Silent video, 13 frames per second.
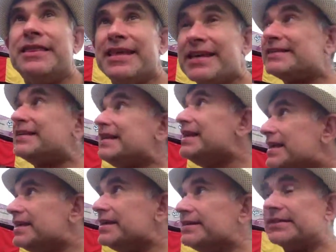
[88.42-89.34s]
this
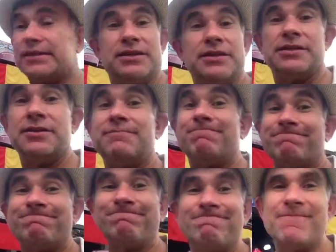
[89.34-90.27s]
is
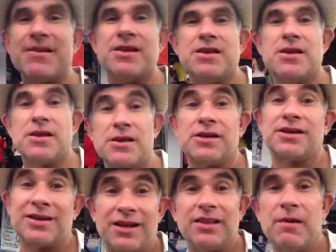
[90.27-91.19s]

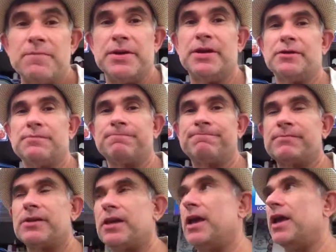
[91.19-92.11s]
Colombia
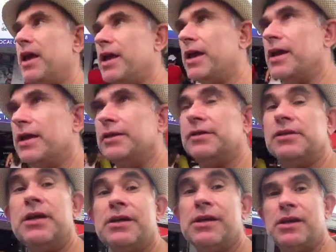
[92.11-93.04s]
and
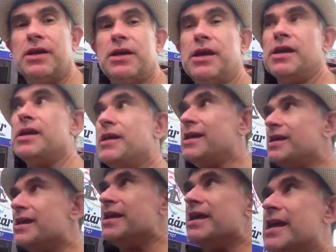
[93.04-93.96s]

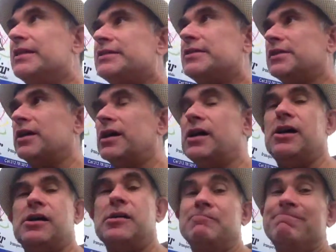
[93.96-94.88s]
it's
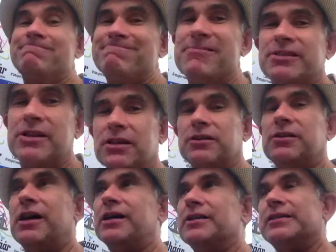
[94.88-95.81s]
um, well,
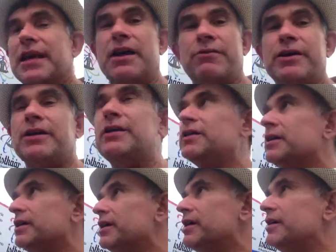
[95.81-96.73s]
unsavory
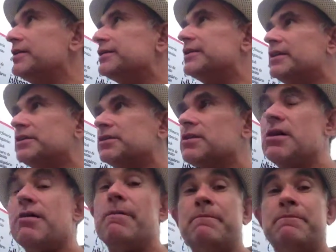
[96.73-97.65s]
in the sense,
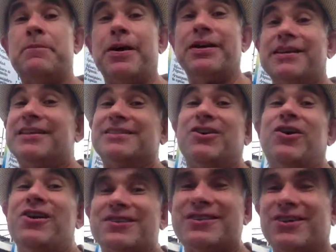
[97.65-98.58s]
but it's
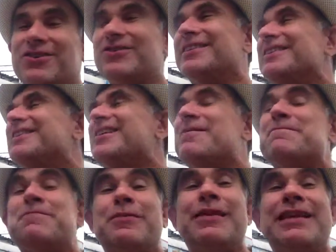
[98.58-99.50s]
also
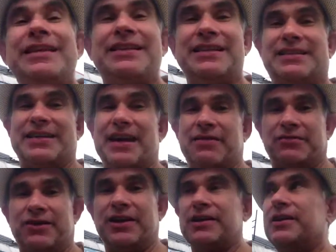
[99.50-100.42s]
completely savory.
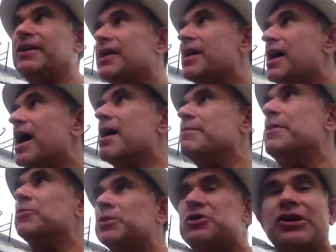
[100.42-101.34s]
I
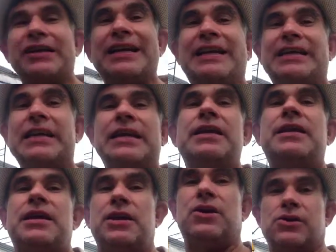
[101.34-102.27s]
mean, what you're going to eat
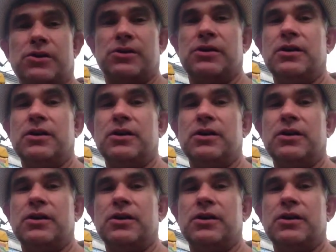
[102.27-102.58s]
here